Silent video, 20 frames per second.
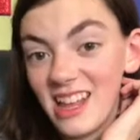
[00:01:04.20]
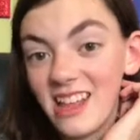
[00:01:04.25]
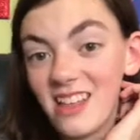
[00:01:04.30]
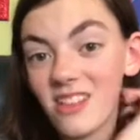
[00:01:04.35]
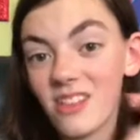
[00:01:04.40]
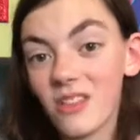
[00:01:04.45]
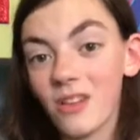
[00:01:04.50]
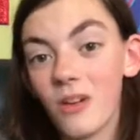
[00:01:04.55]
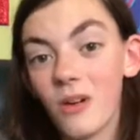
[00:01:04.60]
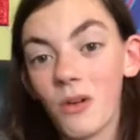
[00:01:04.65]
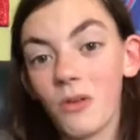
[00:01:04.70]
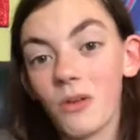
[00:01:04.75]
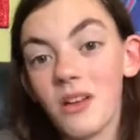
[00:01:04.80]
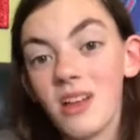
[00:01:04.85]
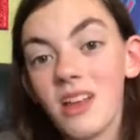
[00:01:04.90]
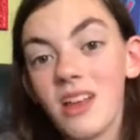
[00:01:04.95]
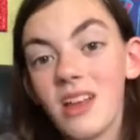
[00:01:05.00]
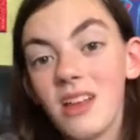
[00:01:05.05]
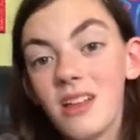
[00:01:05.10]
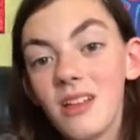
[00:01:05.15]
So
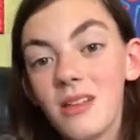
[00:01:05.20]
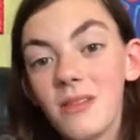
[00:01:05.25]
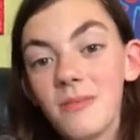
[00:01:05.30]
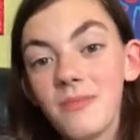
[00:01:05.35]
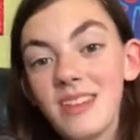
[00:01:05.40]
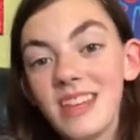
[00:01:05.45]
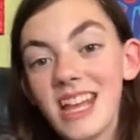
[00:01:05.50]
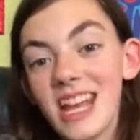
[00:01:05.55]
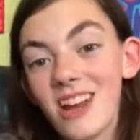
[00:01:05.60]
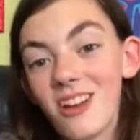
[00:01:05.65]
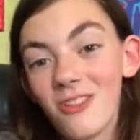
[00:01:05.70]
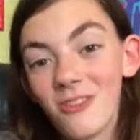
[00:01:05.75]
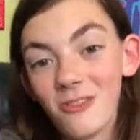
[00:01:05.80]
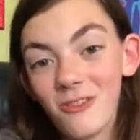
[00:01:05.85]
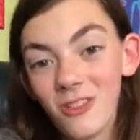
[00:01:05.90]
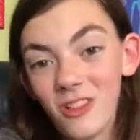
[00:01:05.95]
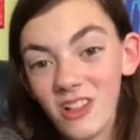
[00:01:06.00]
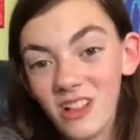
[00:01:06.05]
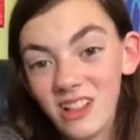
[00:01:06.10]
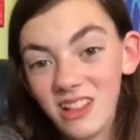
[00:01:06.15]
be
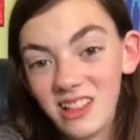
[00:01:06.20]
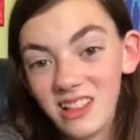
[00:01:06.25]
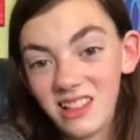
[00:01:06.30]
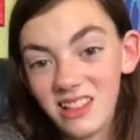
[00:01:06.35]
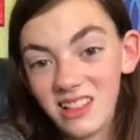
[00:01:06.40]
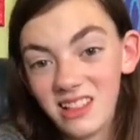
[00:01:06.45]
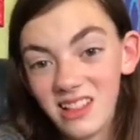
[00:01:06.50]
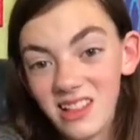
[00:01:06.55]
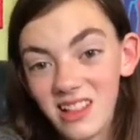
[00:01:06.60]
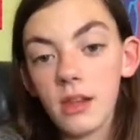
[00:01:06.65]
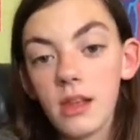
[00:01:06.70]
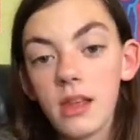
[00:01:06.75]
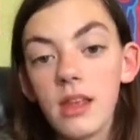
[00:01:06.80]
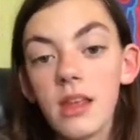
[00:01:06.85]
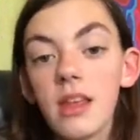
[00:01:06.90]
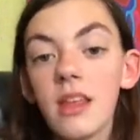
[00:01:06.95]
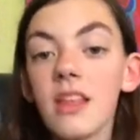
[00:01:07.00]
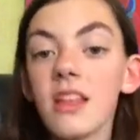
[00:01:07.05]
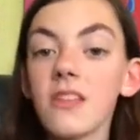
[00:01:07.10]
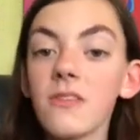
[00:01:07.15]
careful.
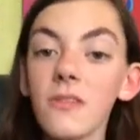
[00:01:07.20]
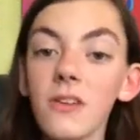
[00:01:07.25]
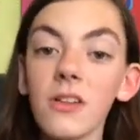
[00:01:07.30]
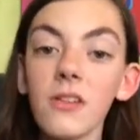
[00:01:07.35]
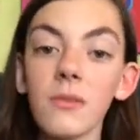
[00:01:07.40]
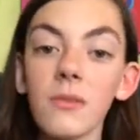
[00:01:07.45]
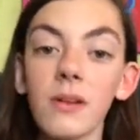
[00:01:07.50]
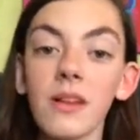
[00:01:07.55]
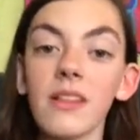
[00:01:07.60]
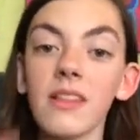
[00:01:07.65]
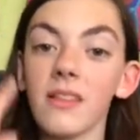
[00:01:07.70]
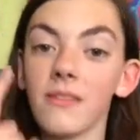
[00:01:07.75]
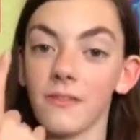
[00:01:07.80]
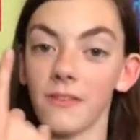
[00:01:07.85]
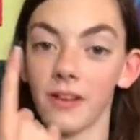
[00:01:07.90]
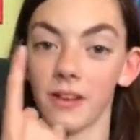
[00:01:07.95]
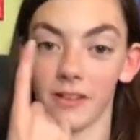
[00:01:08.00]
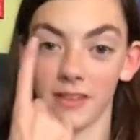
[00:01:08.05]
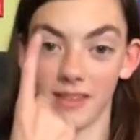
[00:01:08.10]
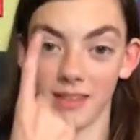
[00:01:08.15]
This first one is the
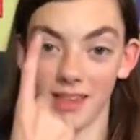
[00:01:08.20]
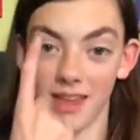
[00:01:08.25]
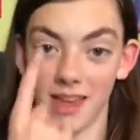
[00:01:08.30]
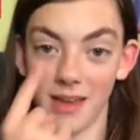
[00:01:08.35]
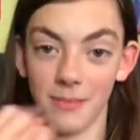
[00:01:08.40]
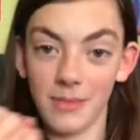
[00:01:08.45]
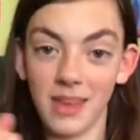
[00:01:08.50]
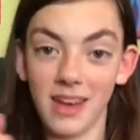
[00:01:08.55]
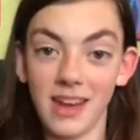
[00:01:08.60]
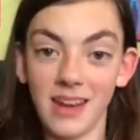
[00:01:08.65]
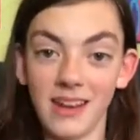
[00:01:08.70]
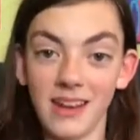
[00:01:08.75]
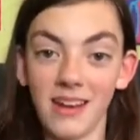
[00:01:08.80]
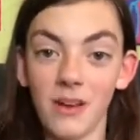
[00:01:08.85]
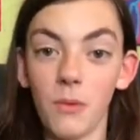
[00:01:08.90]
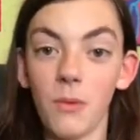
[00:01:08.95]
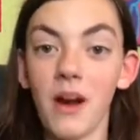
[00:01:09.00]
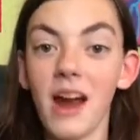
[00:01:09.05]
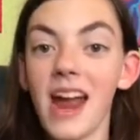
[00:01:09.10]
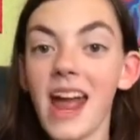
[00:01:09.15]
first time that I did
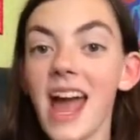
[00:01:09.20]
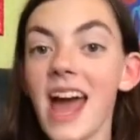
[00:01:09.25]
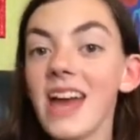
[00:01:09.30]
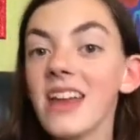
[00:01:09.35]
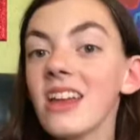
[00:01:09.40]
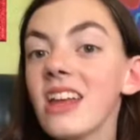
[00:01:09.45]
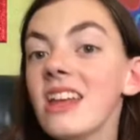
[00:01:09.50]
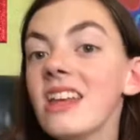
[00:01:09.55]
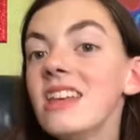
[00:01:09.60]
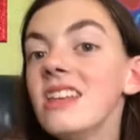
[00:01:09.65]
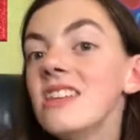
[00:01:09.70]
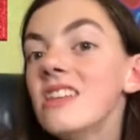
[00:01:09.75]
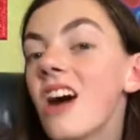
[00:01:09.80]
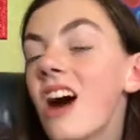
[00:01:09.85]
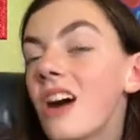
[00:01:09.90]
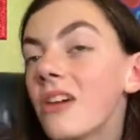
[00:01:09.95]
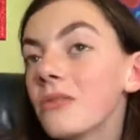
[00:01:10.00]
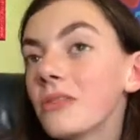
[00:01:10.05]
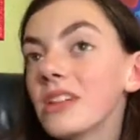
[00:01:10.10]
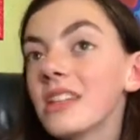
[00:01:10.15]
it, where I had
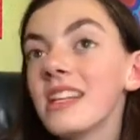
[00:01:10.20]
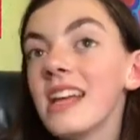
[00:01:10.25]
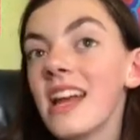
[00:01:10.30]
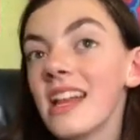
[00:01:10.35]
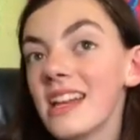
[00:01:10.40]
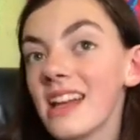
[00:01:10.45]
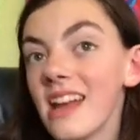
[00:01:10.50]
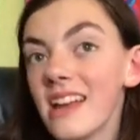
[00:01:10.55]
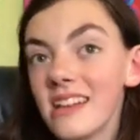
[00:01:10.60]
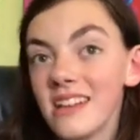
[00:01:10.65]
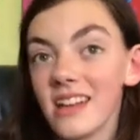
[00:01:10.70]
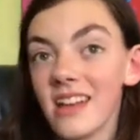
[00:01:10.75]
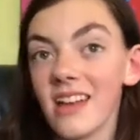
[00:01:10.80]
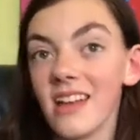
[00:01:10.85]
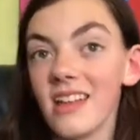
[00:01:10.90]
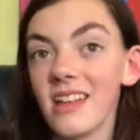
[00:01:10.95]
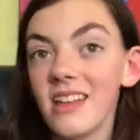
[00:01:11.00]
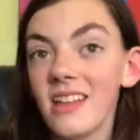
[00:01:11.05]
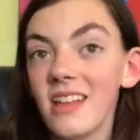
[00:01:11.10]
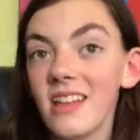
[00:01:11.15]
not really any
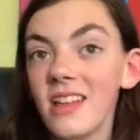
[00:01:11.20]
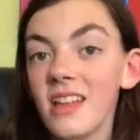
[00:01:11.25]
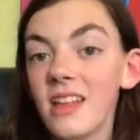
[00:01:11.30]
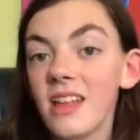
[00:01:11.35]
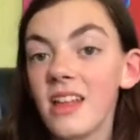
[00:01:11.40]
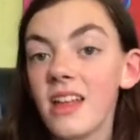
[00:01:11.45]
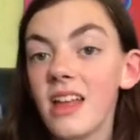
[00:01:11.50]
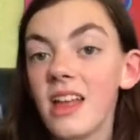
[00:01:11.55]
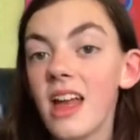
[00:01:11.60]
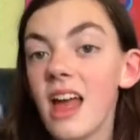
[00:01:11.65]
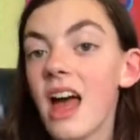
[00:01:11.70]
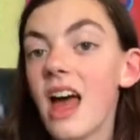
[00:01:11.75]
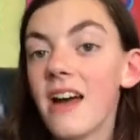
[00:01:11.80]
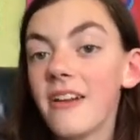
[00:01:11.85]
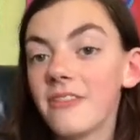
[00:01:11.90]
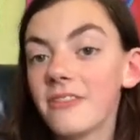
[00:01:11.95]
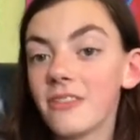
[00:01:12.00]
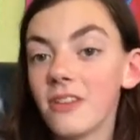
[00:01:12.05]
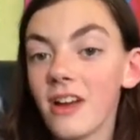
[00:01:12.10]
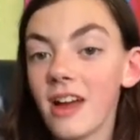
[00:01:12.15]
idea
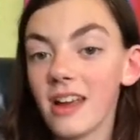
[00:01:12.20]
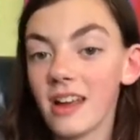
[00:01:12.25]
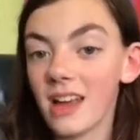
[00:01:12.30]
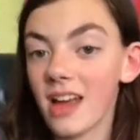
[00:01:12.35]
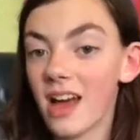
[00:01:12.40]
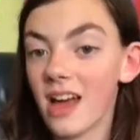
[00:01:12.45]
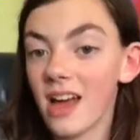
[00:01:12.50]
after I